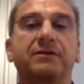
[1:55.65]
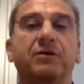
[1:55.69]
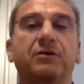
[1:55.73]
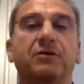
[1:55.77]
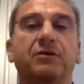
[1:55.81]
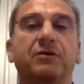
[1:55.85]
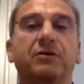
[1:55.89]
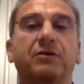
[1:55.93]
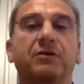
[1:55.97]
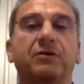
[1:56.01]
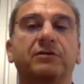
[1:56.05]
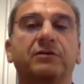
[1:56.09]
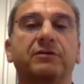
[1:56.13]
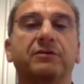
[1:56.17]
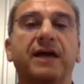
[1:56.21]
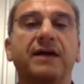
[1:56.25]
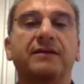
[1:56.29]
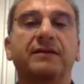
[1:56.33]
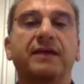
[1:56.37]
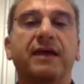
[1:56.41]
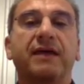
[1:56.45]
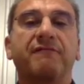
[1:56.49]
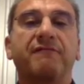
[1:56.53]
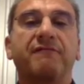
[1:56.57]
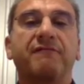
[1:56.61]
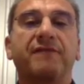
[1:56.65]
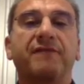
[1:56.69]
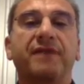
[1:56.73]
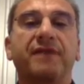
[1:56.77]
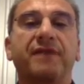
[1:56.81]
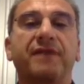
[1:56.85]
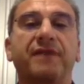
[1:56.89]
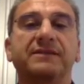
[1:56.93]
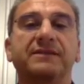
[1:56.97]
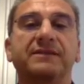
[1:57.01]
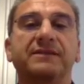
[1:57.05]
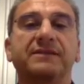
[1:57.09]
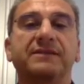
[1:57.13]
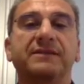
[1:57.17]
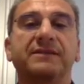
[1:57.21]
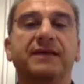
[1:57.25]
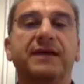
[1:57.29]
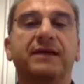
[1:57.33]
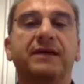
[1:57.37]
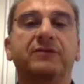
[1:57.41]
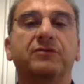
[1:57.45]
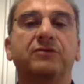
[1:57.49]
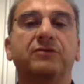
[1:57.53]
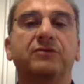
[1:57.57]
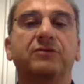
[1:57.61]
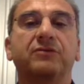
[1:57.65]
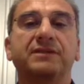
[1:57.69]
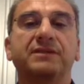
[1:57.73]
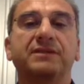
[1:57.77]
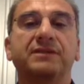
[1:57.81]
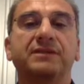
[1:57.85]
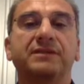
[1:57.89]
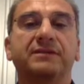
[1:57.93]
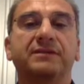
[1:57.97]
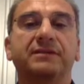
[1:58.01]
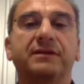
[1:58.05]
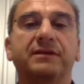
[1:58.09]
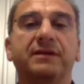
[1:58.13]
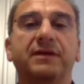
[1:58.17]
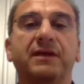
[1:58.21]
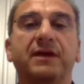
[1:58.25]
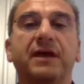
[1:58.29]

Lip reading: on drug effects and toxicity,